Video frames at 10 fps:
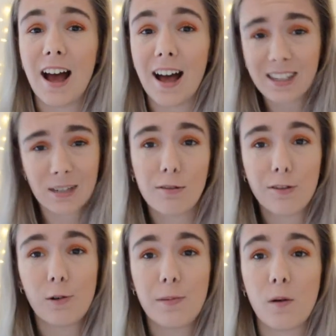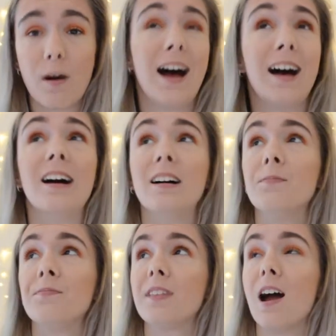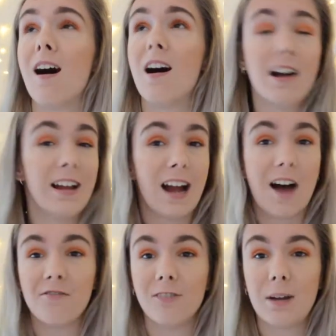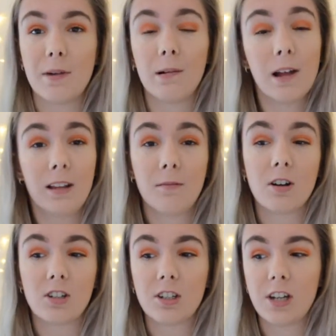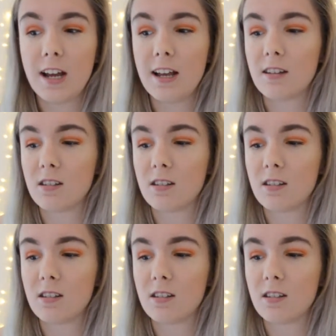as some of you will be aware, I haven't really been uploading much this year,